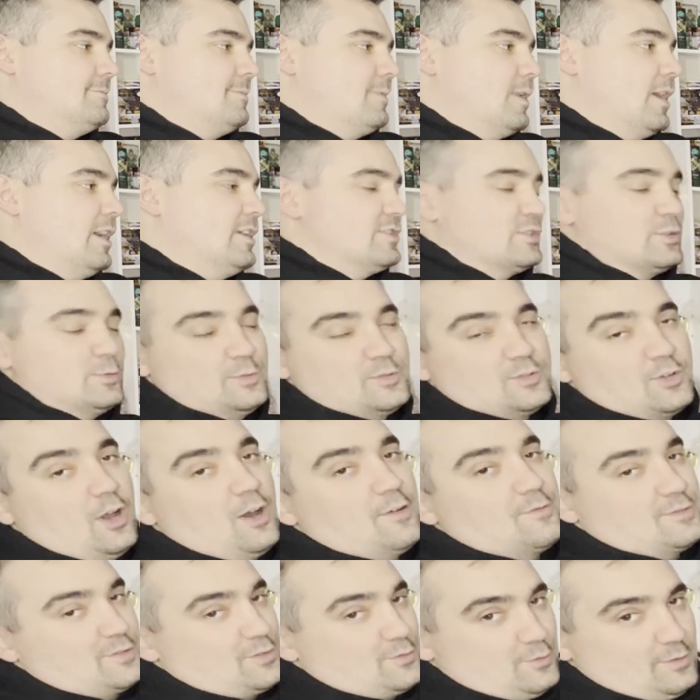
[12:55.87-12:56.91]
I assume it's
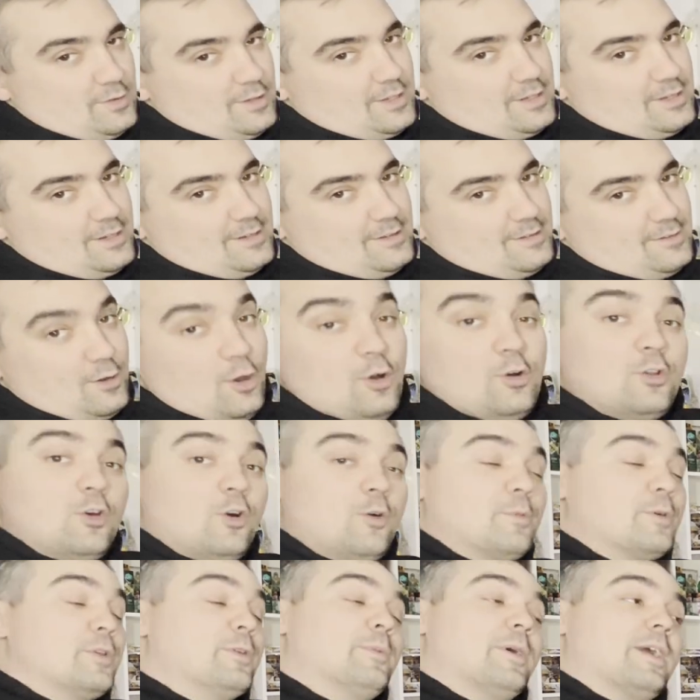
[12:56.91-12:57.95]
office related. Oh no,
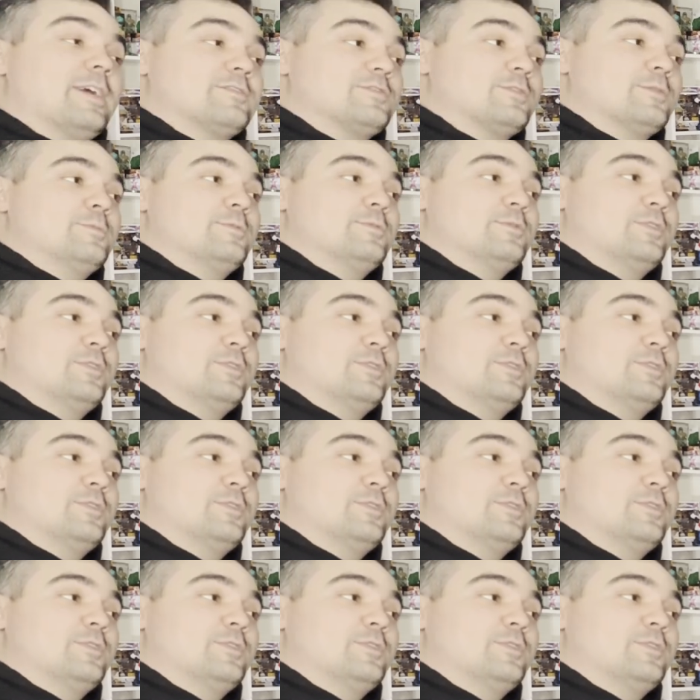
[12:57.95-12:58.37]
but you might have some.